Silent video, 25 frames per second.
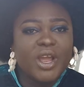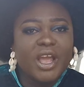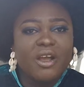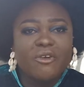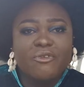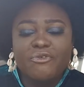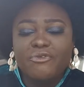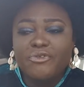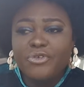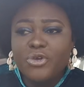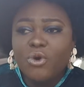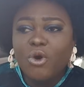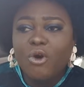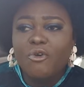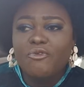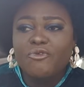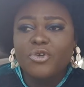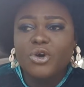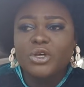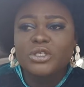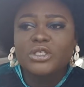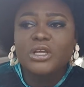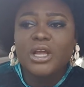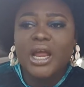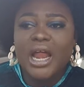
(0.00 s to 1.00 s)
We are few of
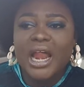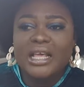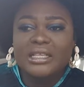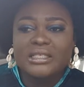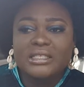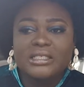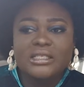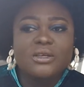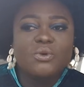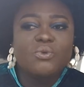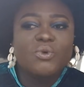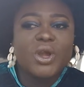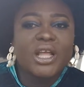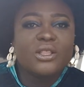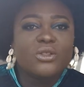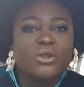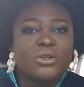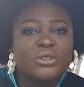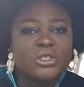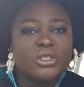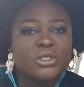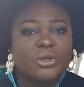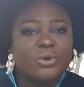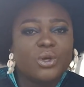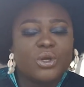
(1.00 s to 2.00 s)
us and still we are
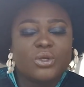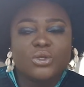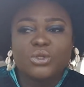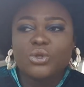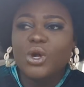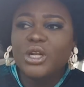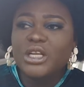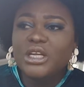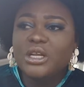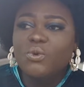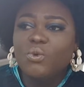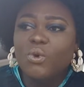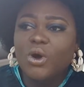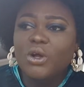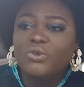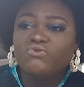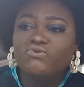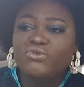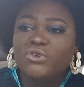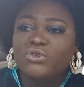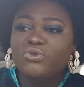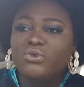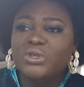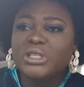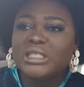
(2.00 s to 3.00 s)
not serious. Only
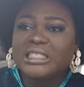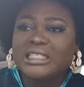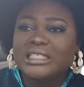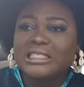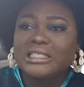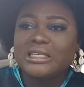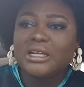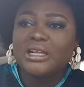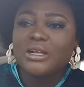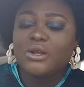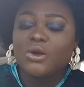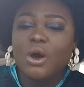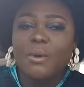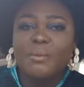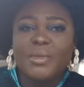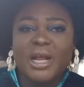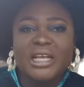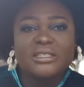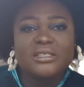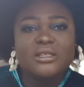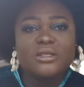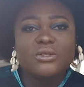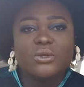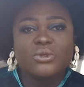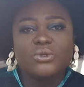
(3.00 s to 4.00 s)
what we do is to come
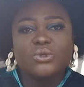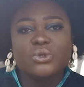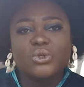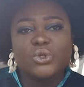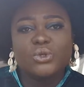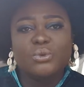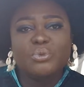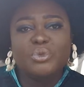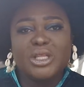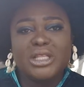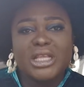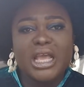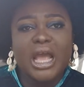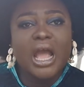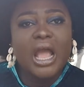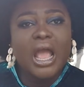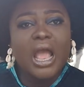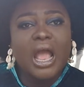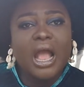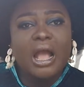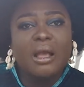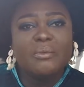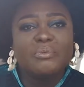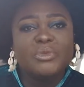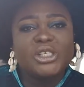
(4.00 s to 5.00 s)
and sit on social media
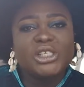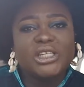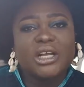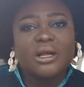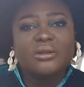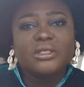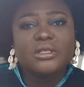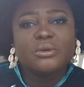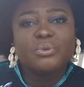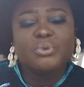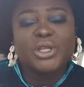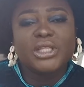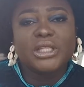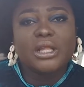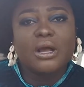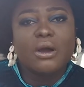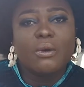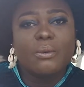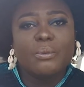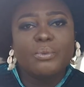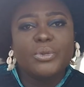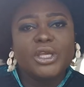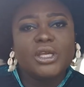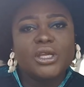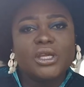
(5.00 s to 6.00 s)
and be shouting Peter
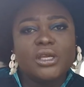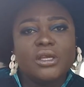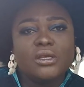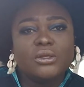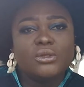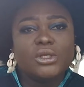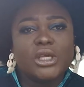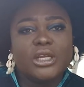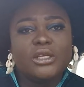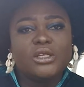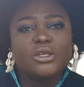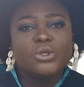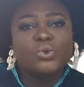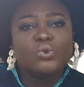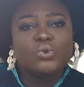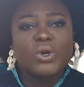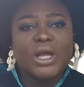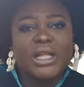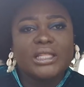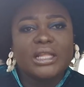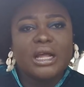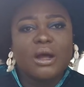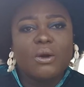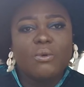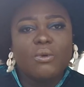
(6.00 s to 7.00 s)
Obi, yeah, this
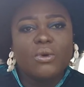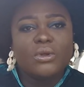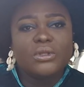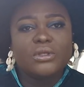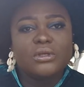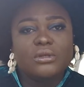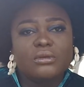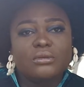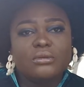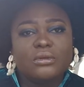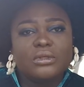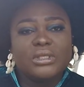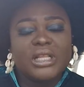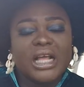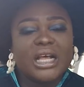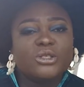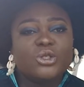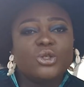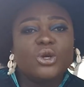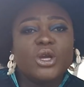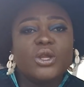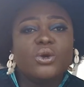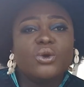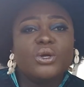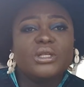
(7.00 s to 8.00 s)
one, that one. Now,
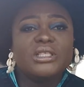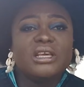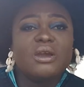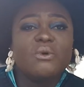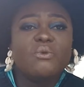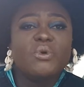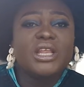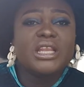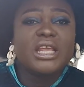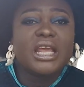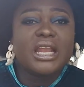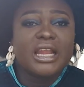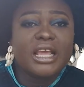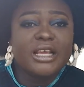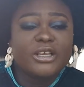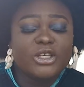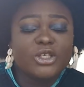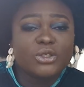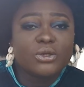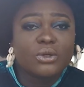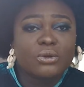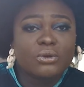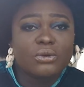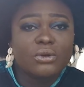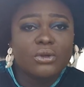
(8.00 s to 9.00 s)
so you go say win
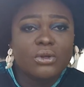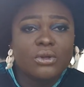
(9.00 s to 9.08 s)
election.